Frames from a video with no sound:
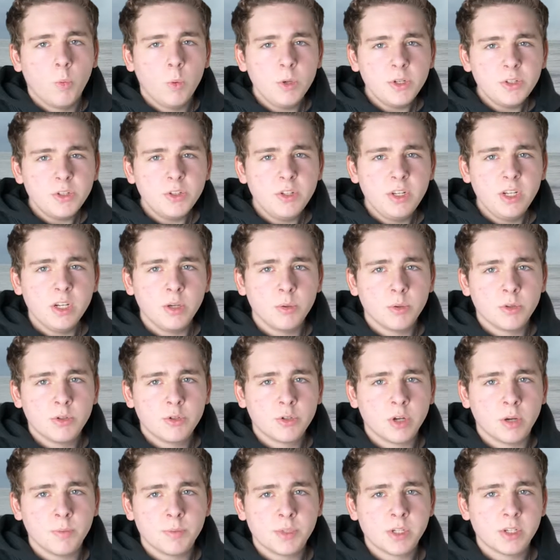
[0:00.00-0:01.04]
What's the deal
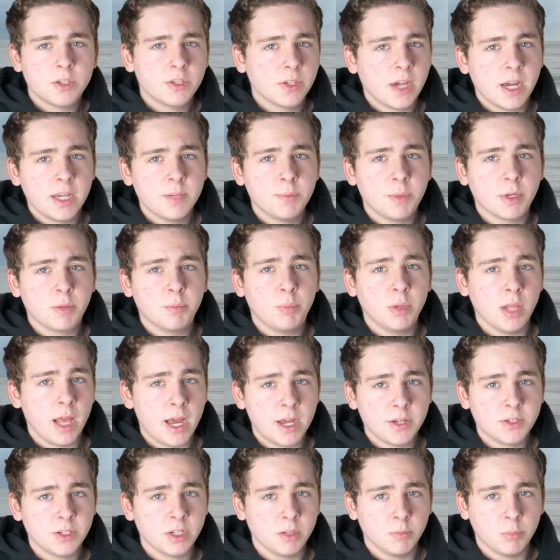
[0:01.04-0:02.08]
with Trump's seismic
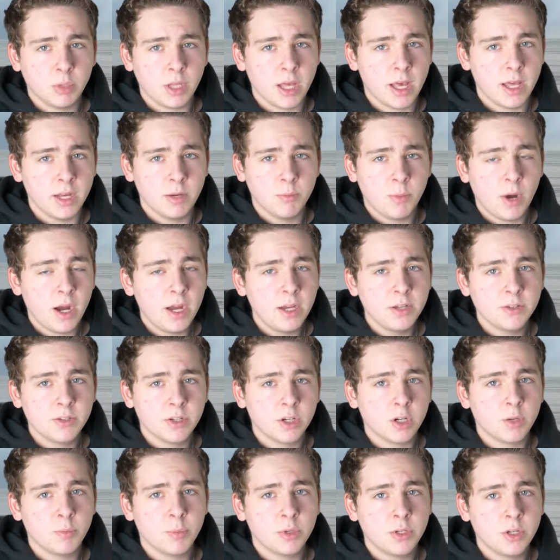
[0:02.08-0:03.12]
blasting plan, and why is
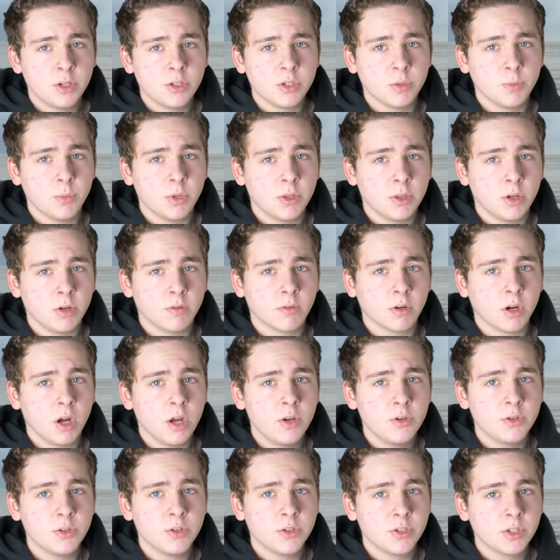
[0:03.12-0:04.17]
there a petition with over
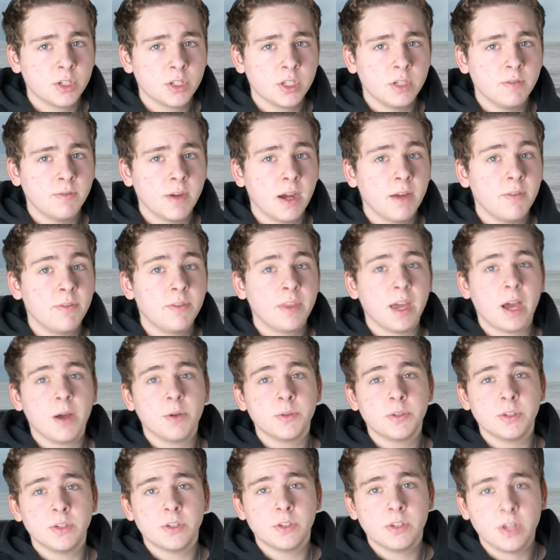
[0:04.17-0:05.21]

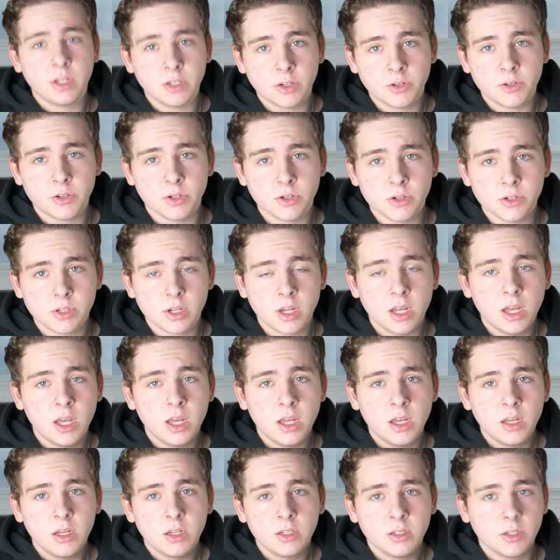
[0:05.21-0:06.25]
165,000 signatures
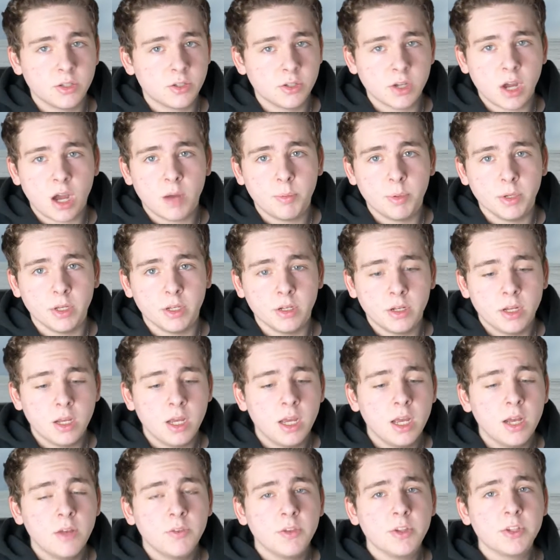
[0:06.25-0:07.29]
to stop it?
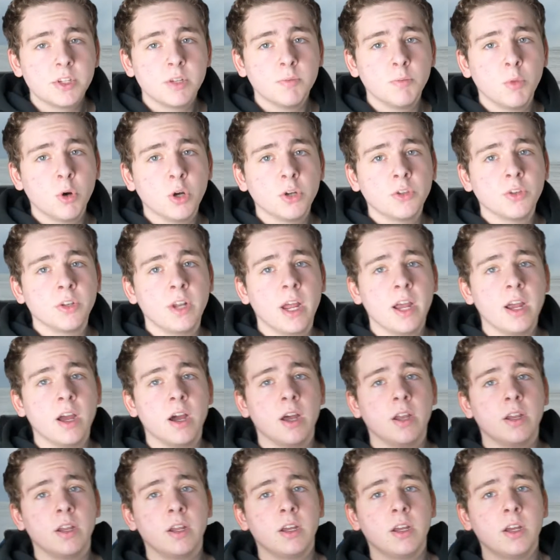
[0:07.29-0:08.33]
This and more today
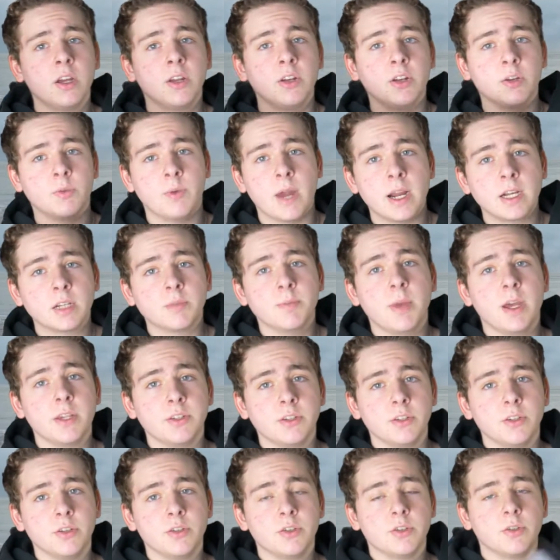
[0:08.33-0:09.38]
on Direct
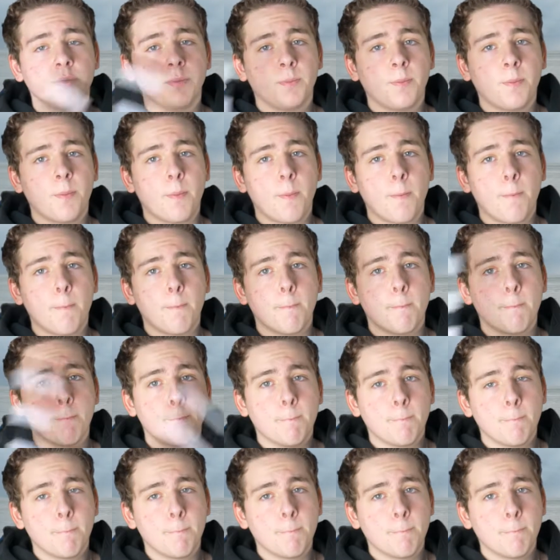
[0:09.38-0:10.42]
Message,
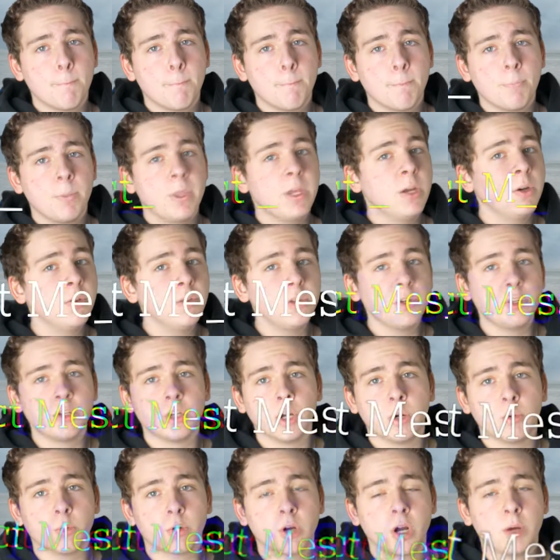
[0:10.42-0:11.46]
the only
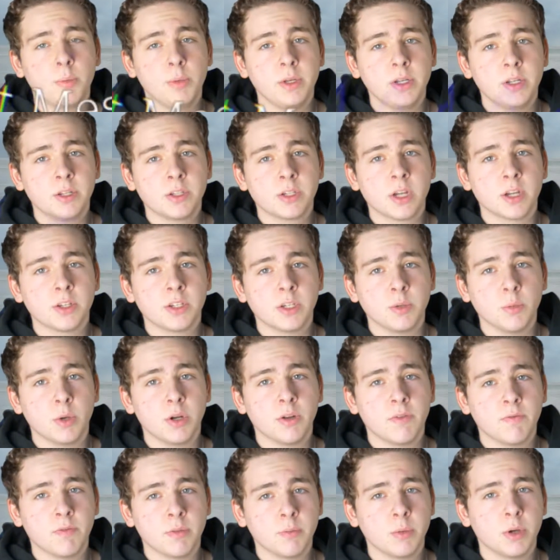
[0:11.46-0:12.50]
show where I'll be discussing
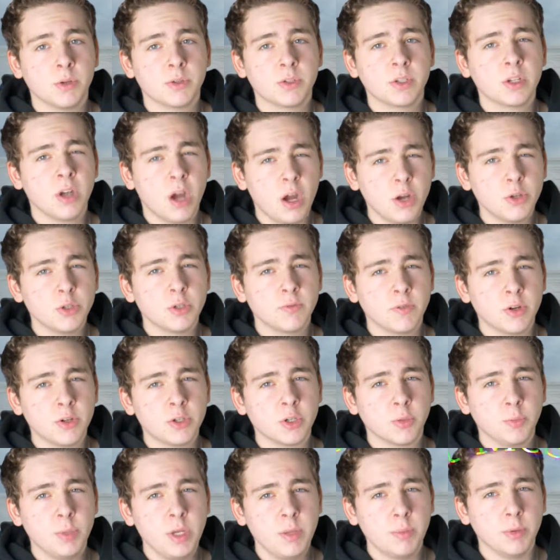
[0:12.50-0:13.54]
one of the most
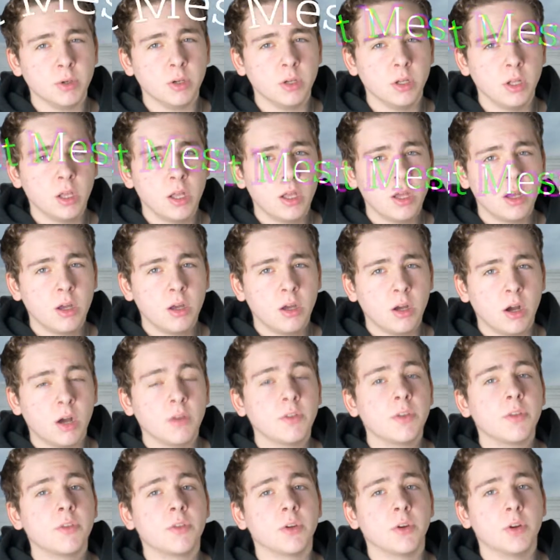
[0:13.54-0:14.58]
controversial people
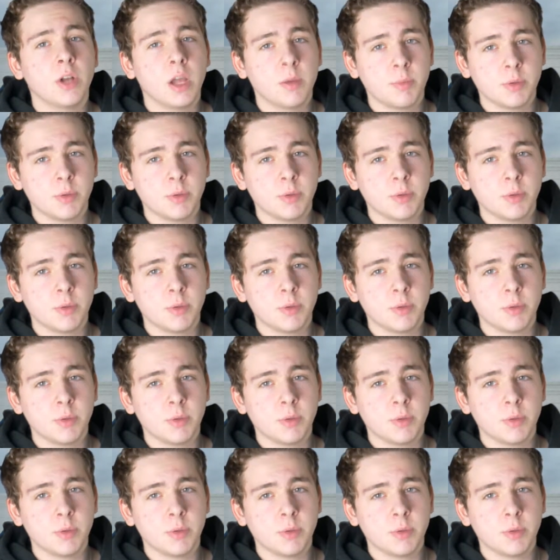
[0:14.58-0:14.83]
on the third